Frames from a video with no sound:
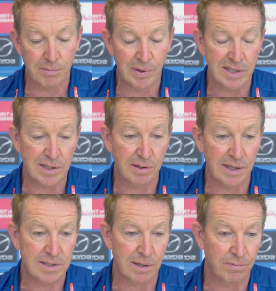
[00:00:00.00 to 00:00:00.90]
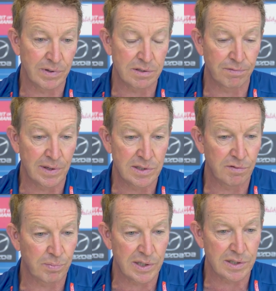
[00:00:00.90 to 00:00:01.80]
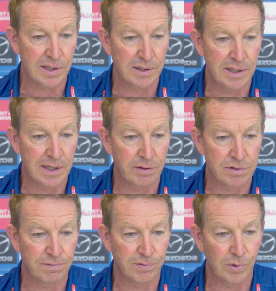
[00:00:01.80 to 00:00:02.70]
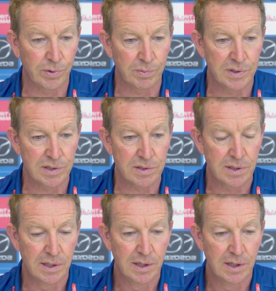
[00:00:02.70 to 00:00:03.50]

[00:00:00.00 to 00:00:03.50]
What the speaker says: We actually think some of his defensive pressure, you know, as a forward, which is